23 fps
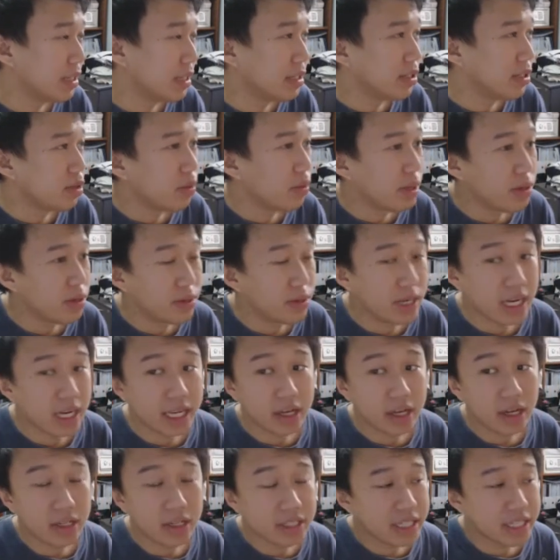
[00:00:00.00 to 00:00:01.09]
So when you click
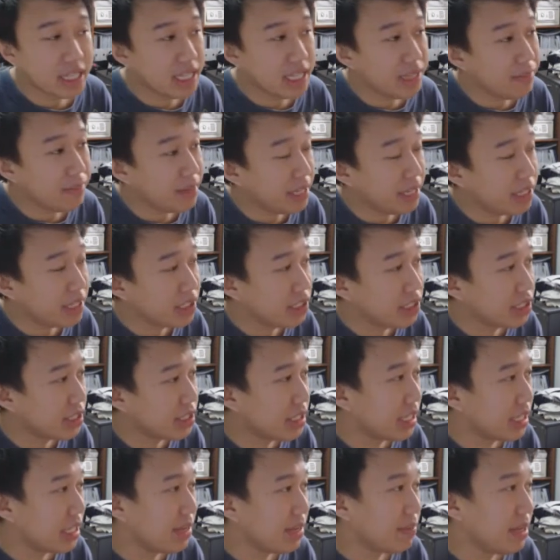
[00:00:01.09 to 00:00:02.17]
on the image
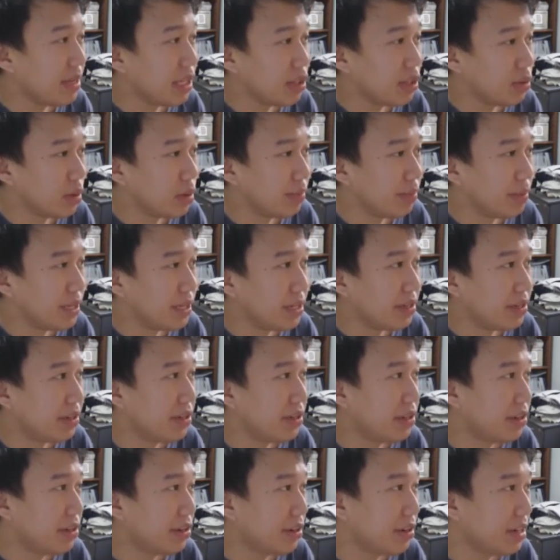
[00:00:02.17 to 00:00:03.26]
will appear
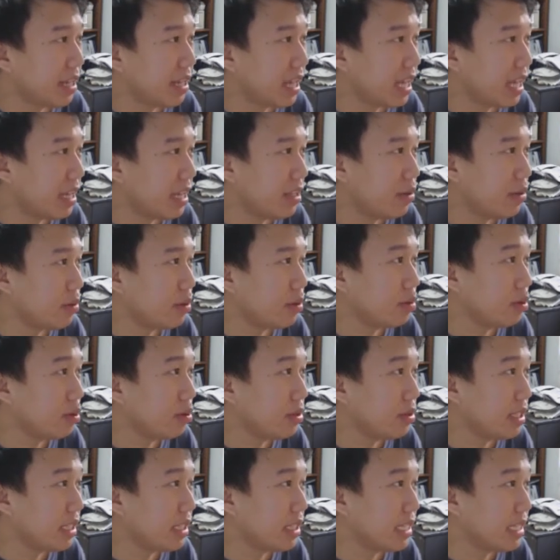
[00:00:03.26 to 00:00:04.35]
here, and you'll
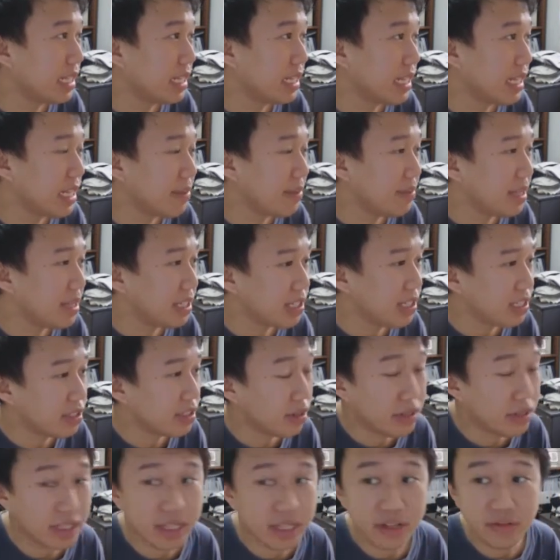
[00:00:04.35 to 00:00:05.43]
notice that the image is
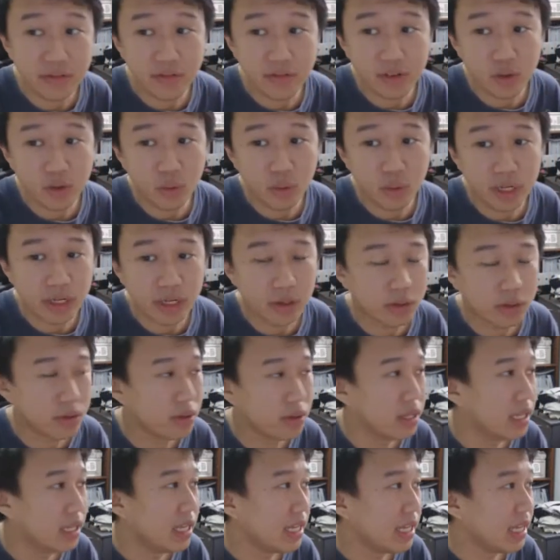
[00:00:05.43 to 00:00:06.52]
on a different window
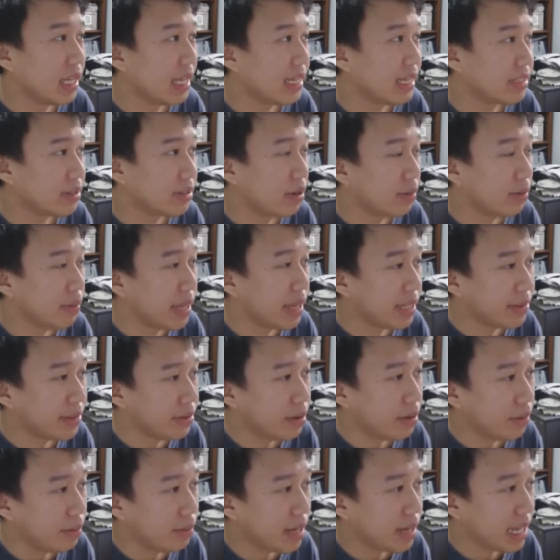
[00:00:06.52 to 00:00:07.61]
as compared to
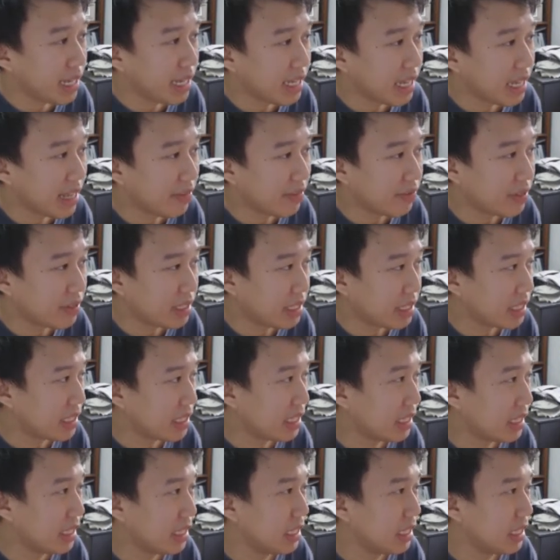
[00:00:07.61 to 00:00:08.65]
your blank canvas.